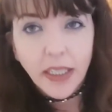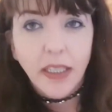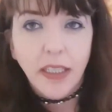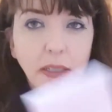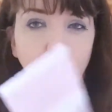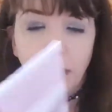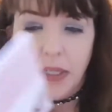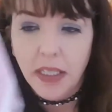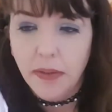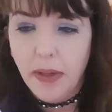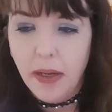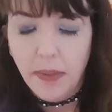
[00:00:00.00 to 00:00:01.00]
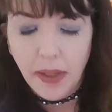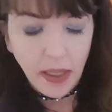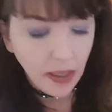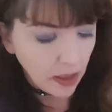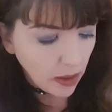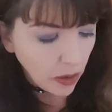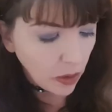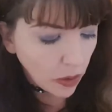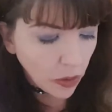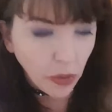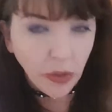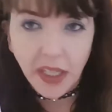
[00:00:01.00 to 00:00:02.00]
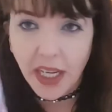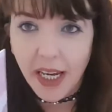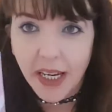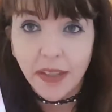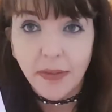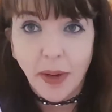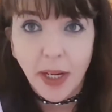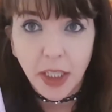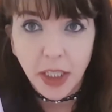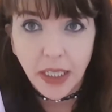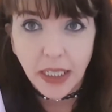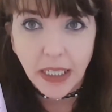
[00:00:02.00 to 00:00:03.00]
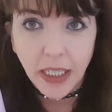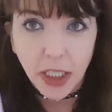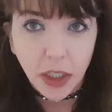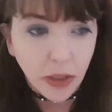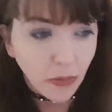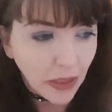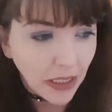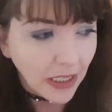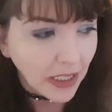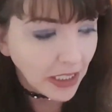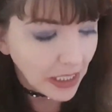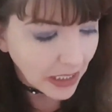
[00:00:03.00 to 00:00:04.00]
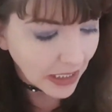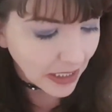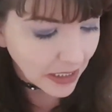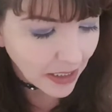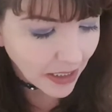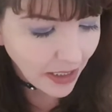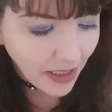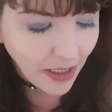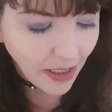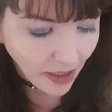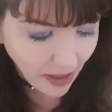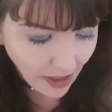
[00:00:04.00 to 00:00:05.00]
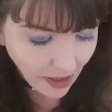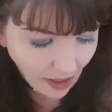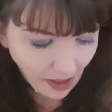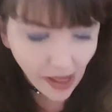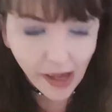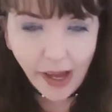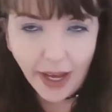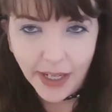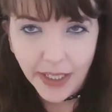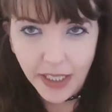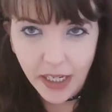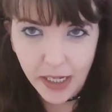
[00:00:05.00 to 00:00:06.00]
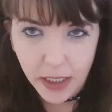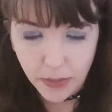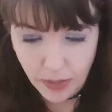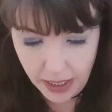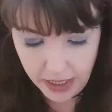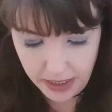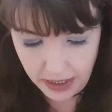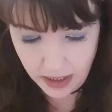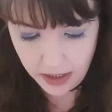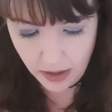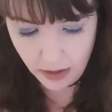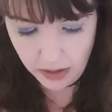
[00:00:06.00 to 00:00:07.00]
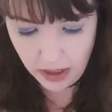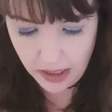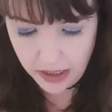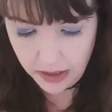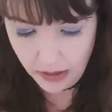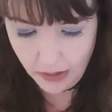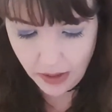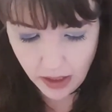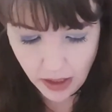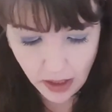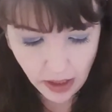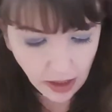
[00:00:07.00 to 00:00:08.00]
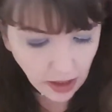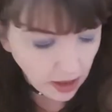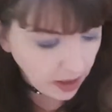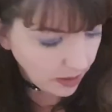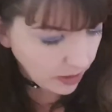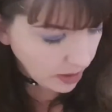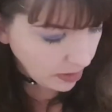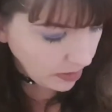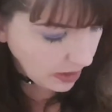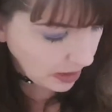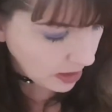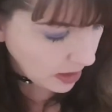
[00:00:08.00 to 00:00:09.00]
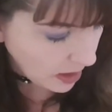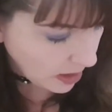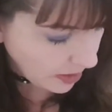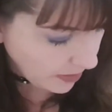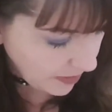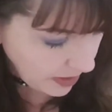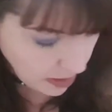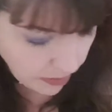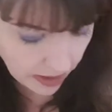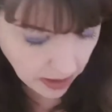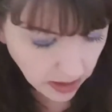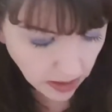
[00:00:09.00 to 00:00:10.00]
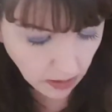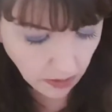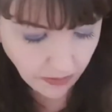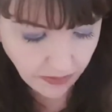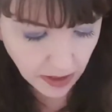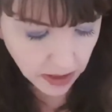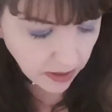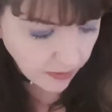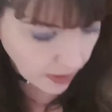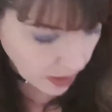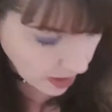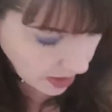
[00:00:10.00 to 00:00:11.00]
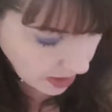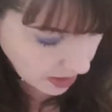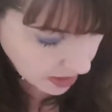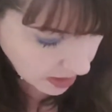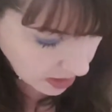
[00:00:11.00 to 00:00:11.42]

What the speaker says: this piece of paper. Oh yeah, that chili has just really kicked in. It is spicy, so yeah, so you don't need a lot of it. Right, so first of all this